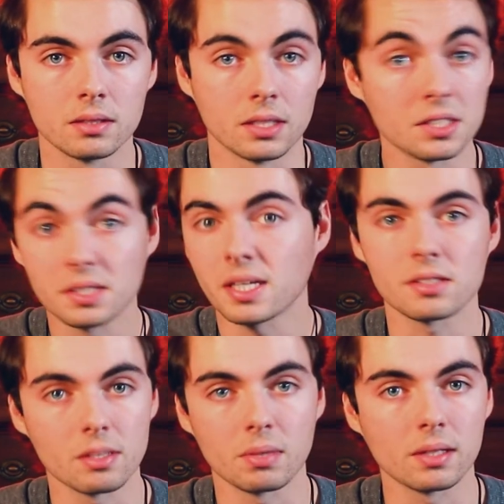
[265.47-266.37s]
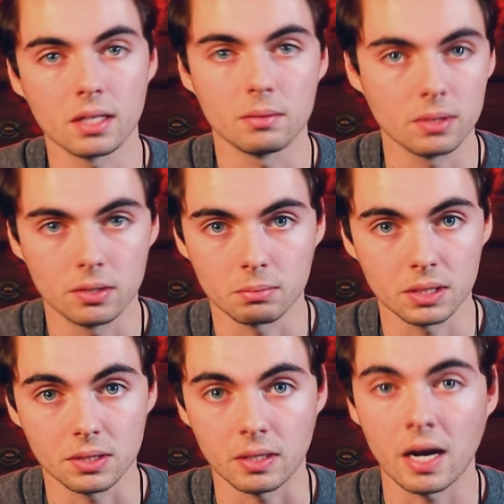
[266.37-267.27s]
This is not something that I would
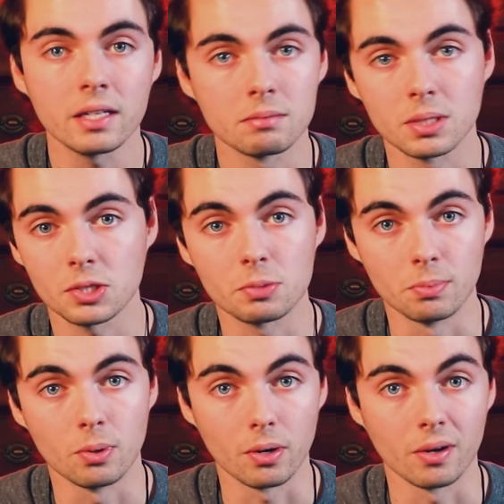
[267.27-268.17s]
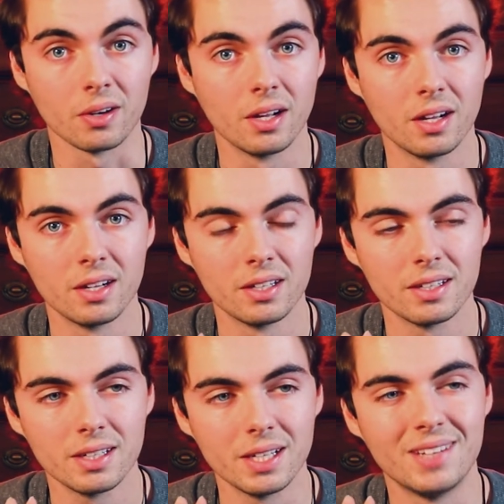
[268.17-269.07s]
normally do. I am much more
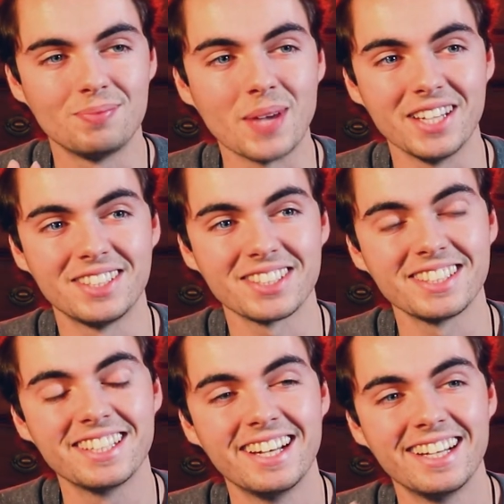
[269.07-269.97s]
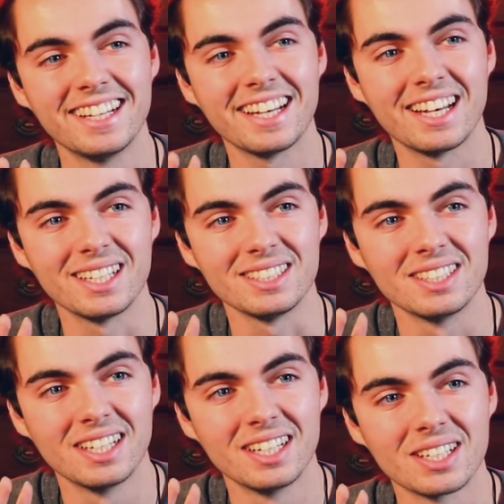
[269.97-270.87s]
patient
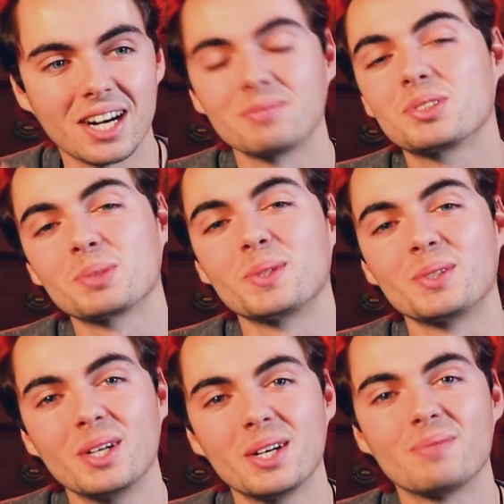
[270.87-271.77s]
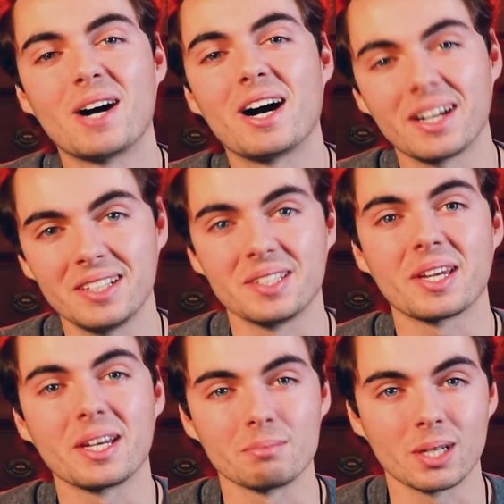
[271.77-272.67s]
and comfortable behind a
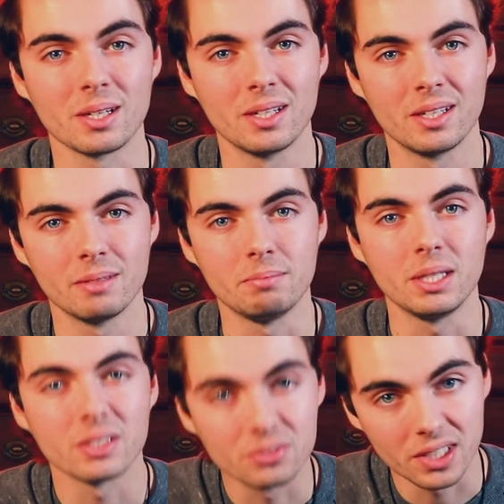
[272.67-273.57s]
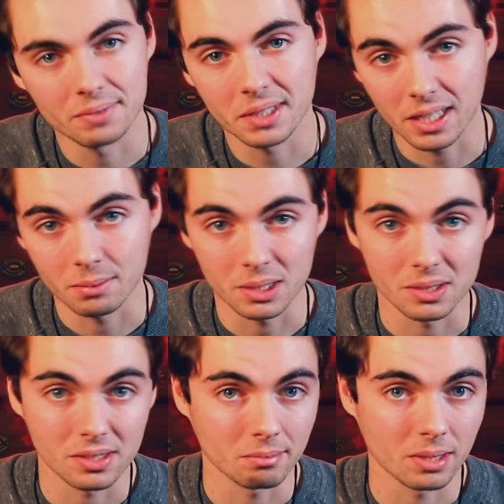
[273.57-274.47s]
camera. Being in front of a camera
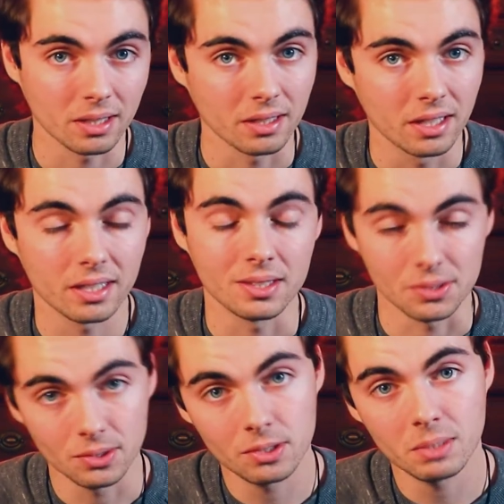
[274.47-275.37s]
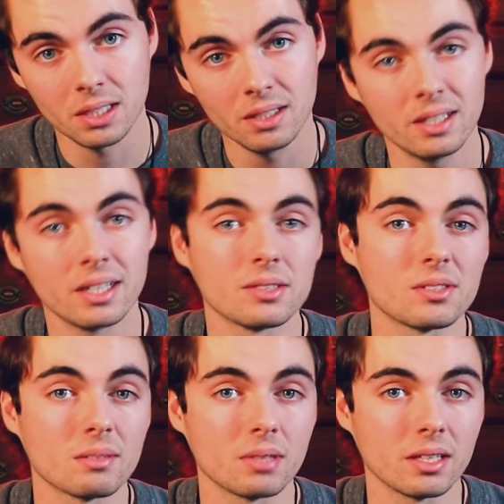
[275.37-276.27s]
is something that is new to me and is
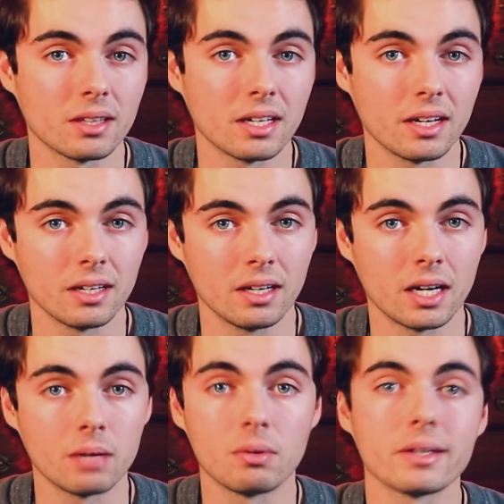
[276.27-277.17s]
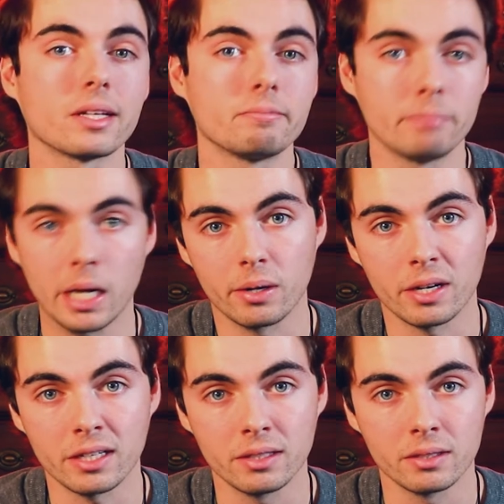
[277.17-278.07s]
something that I want to get better
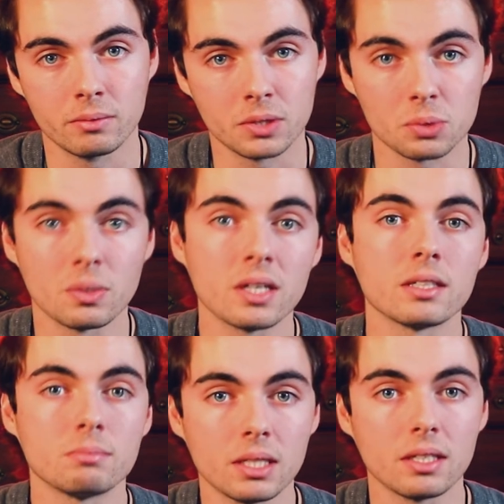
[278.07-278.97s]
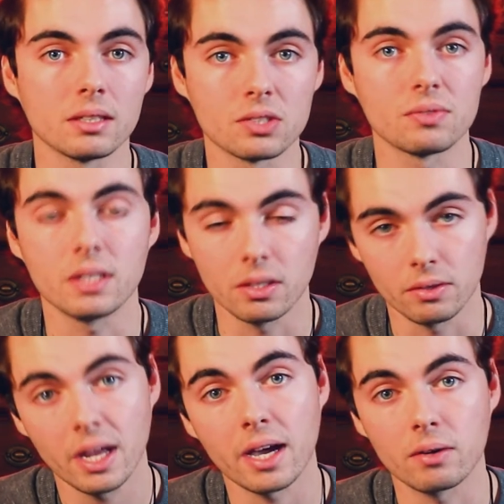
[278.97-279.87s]
at, which is why I'm making this video
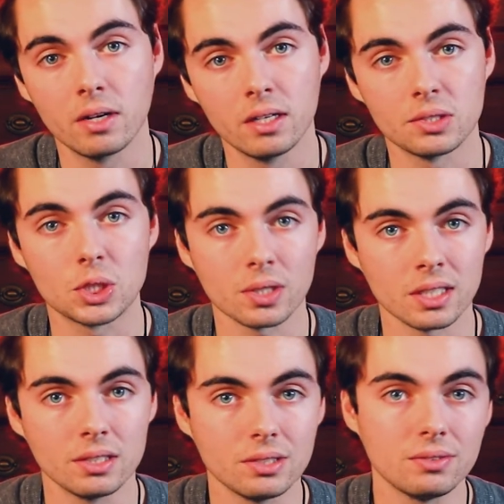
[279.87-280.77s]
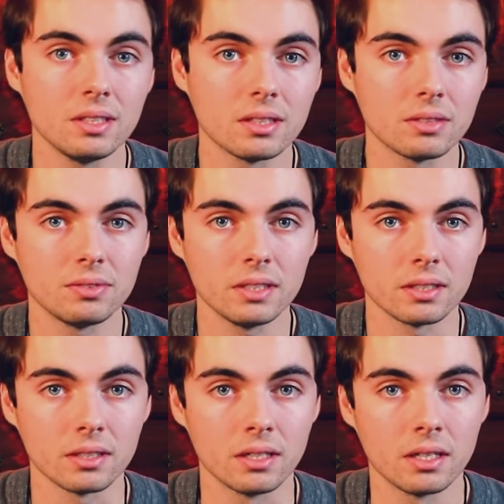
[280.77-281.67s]
now, to try and defeat the
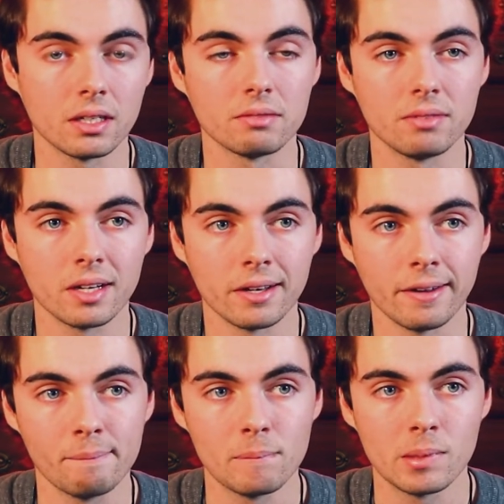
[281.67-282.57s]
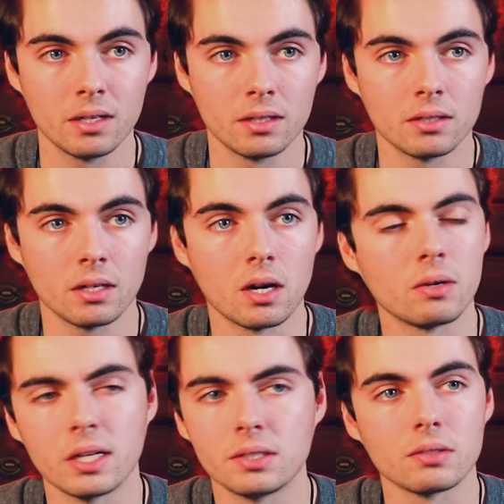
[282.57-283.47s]
fear of not,
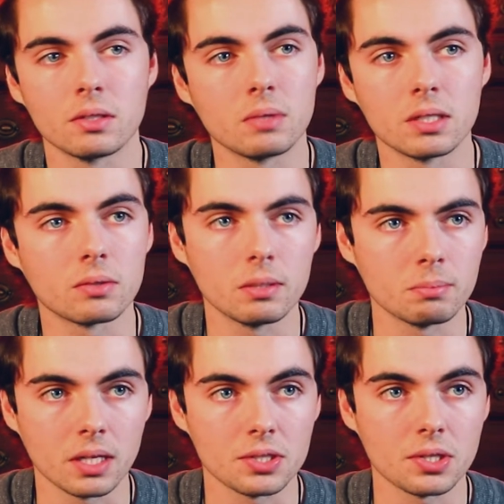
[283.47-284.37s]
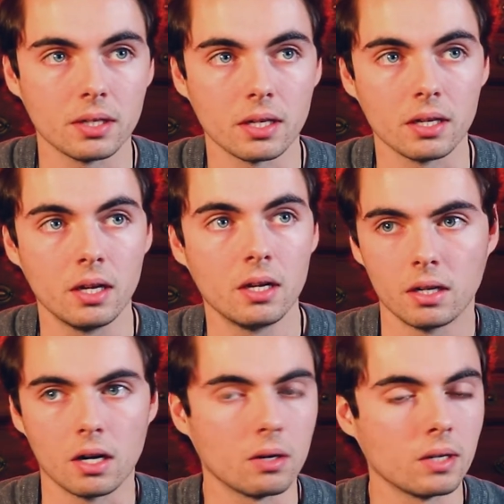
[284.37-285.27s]
oh, I don't know what equipment I should get.
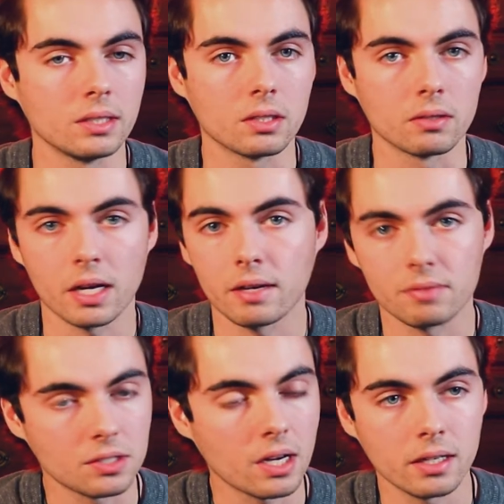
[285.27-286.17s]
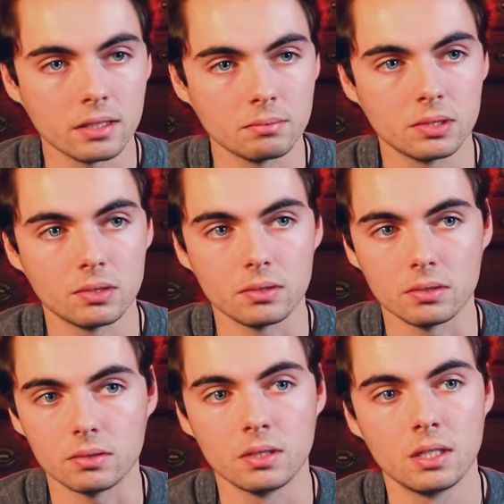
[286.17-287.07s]
Oh, I don't have the time
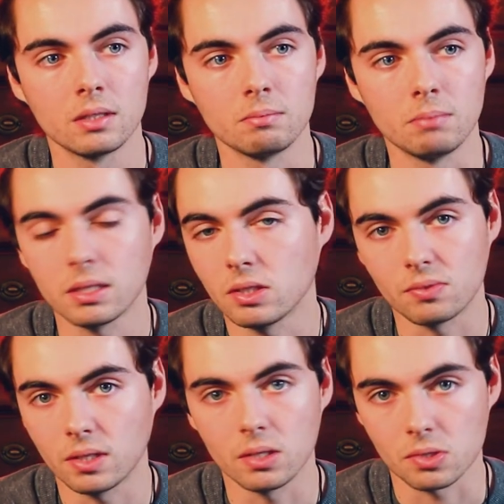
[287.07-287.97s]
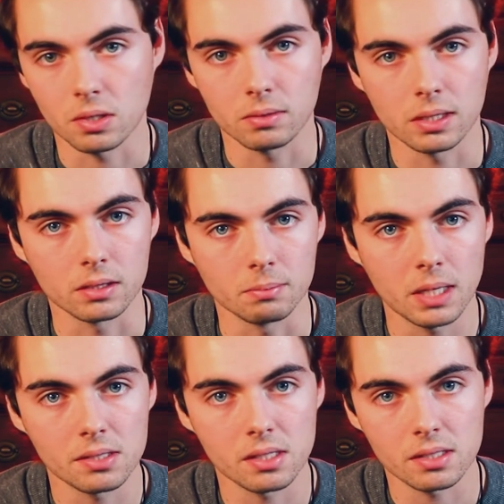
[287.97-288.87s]
to make these videos on a regular
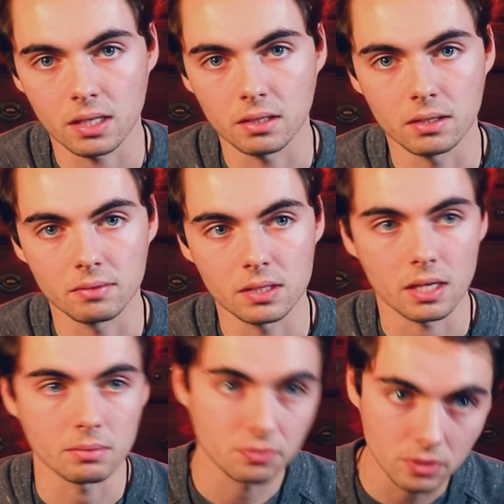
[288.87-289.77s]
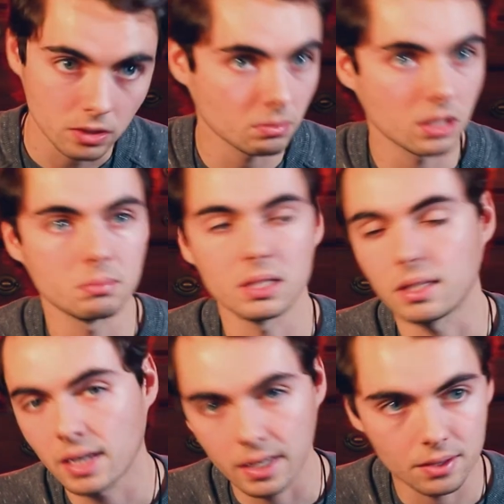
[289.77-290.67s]
basis. I don't have the time to film them and
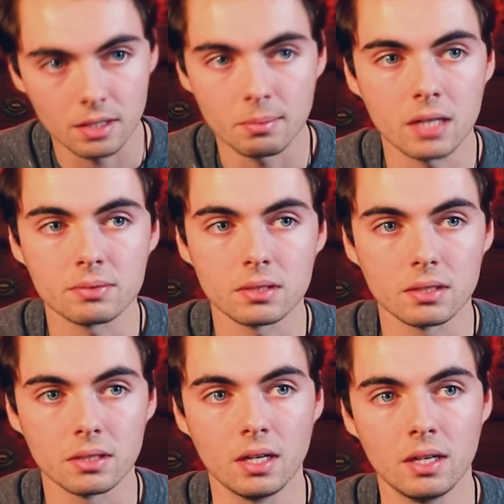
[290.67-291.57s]
then edit them after.